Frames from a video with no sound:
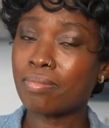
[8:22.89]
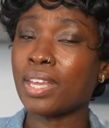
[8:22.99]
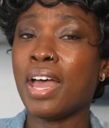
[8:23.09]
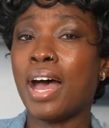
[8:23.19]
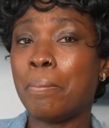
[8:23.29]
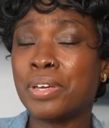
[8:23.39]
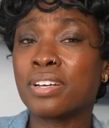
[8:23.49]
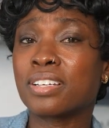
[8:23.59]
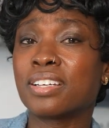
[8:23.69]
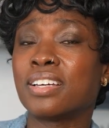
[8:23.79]
Happy
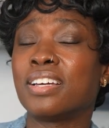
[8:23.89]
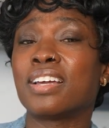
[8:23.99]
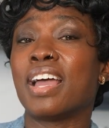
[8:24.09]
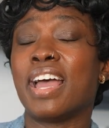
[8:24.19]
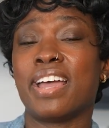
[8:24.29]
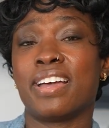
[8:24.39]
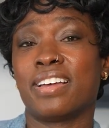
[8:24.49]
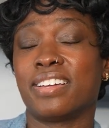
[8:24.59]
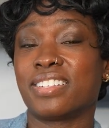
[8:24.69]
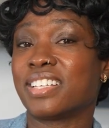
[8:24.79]
cooking
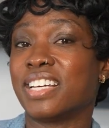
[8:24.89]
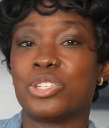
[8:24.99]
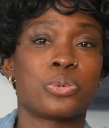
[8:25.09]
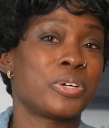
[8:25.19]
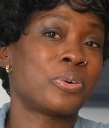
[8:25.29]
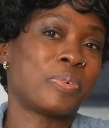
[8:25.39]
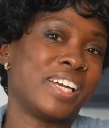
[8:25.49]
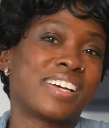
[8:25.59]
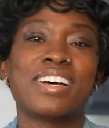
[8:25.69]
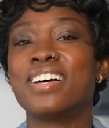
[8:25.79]
and enjoy your
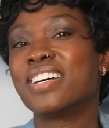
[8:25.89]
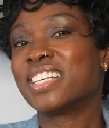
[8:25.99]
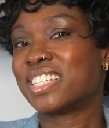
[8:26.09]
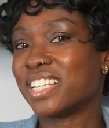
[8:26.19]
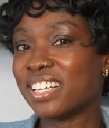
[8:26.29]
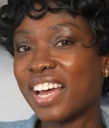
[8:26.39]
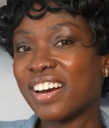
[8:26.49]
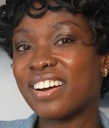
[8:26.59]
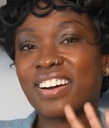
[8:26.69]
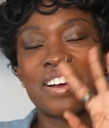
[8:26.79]
week. See you
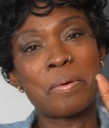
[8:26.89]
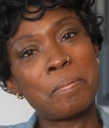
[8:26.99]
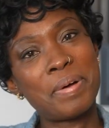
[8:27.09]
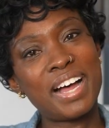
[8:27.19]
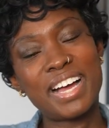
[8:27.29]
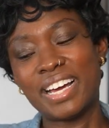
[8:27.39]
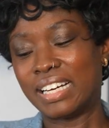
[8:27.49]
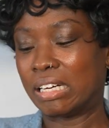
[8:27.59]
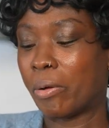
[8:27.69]
later. Bye.